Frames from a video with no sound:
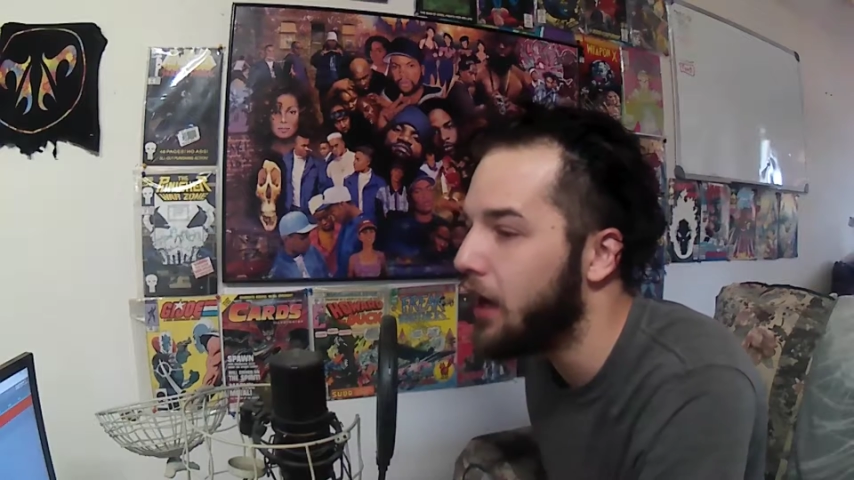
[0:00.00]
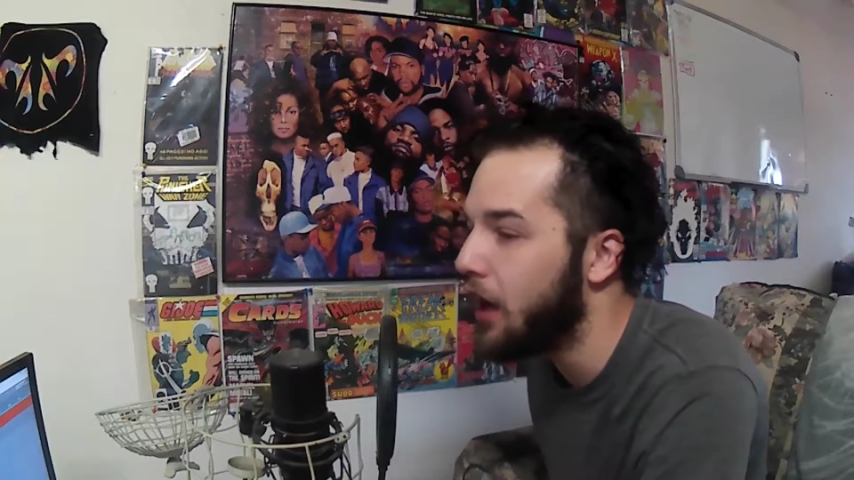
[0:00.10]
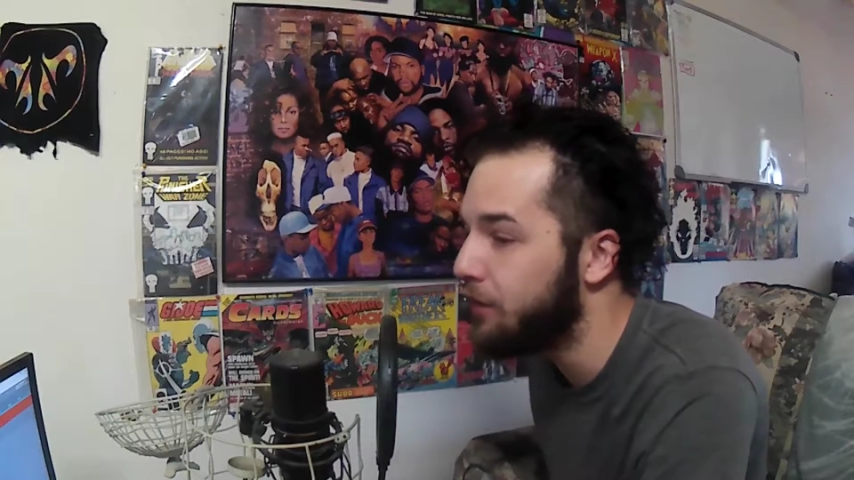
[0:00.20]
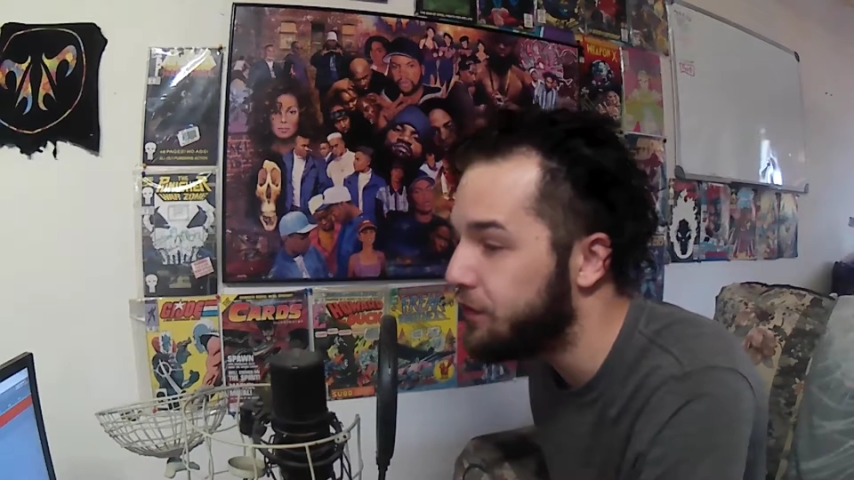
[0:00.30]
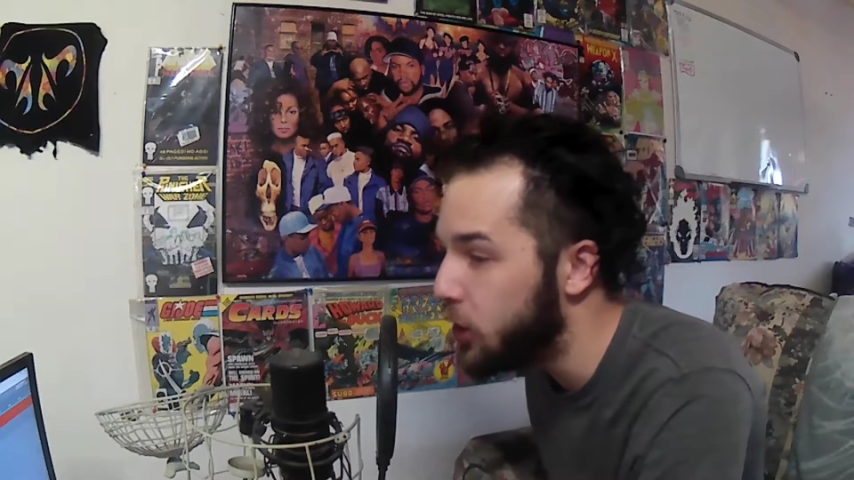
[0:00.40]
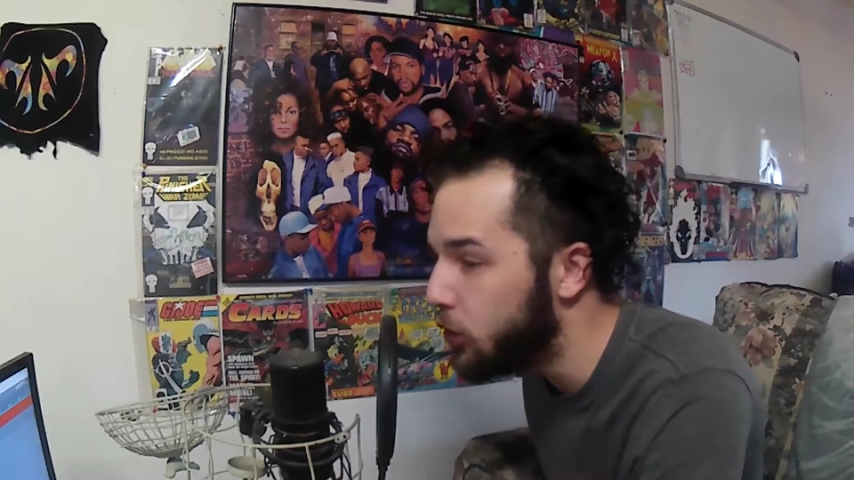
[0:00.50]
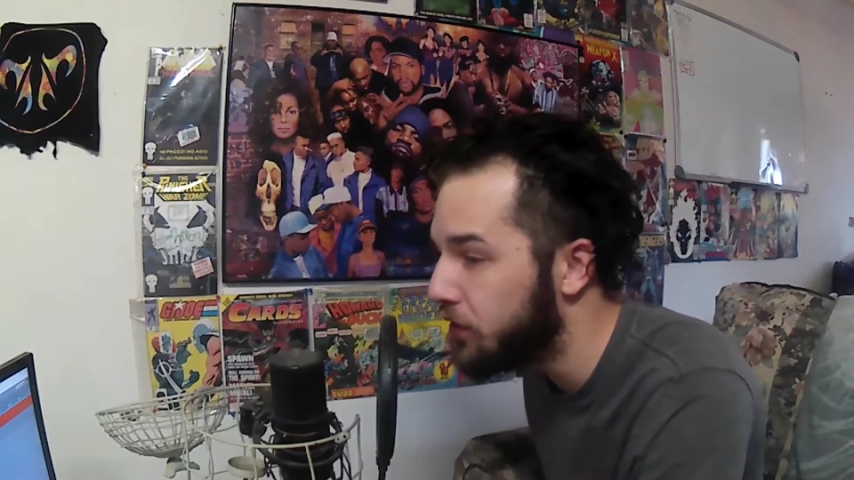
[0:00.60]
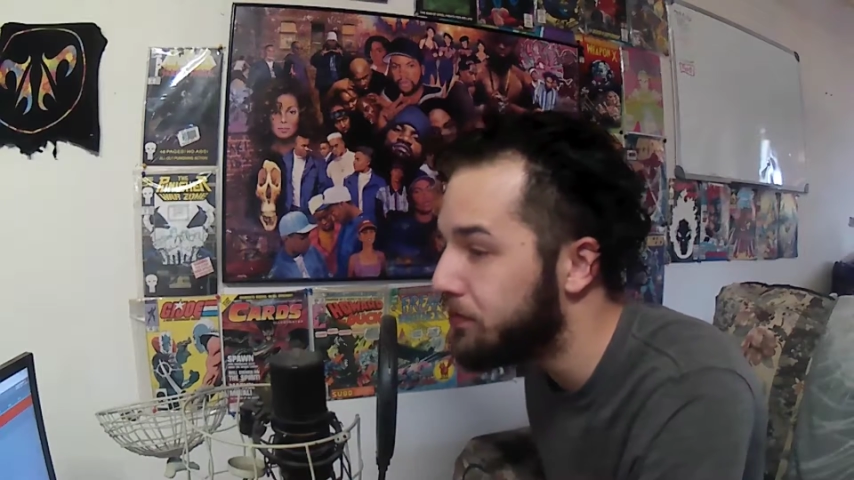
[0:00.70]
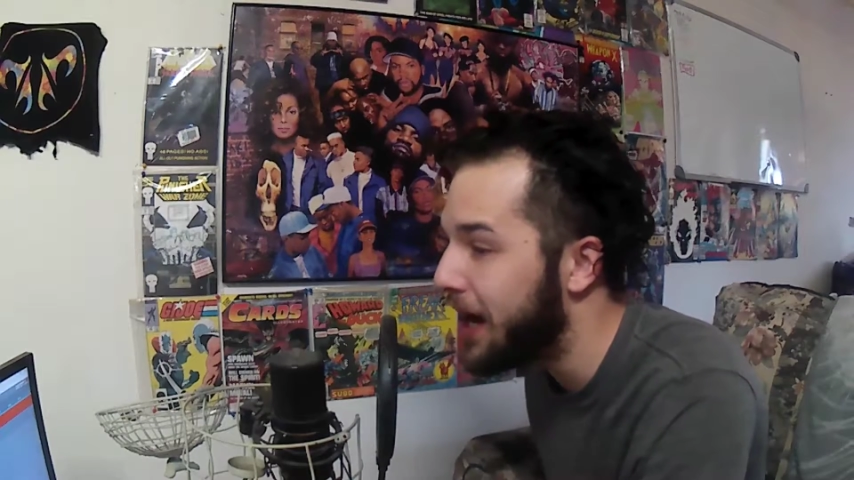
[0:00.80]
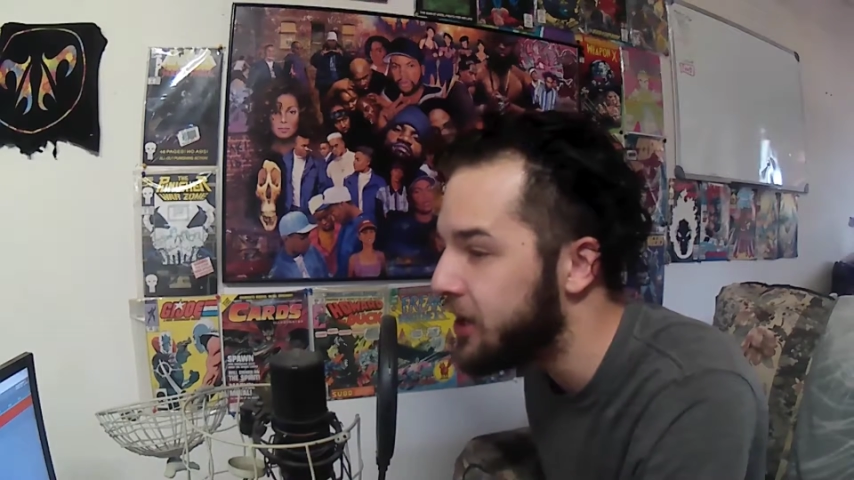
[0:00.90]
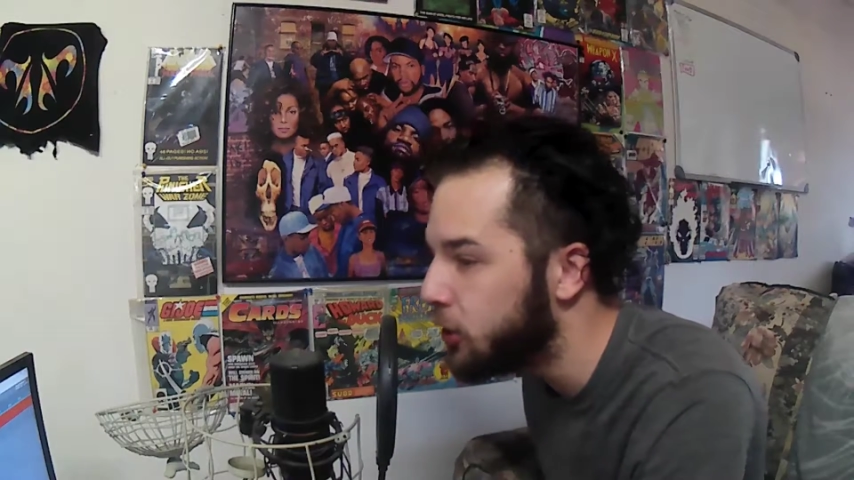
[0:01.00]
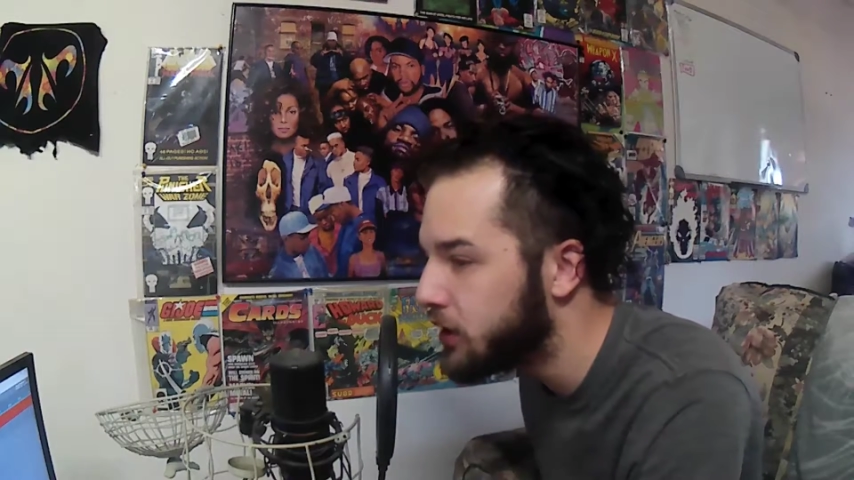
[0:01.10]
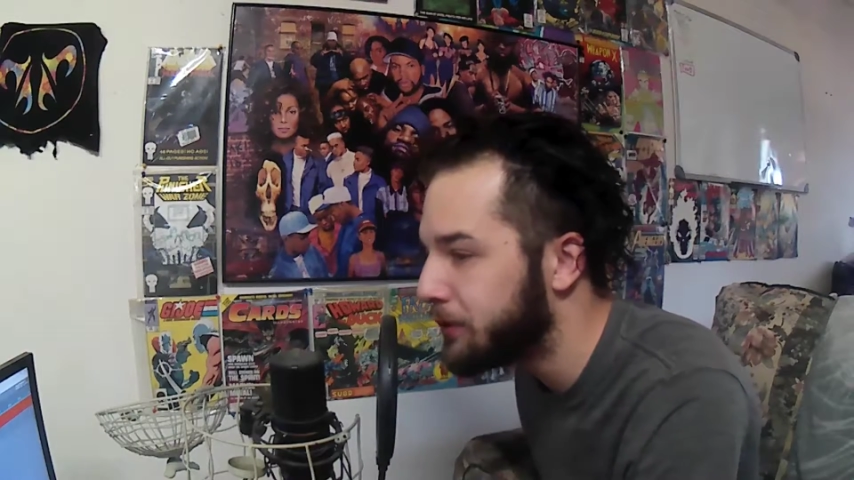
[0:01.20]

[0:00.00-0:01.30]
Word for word: a few of my new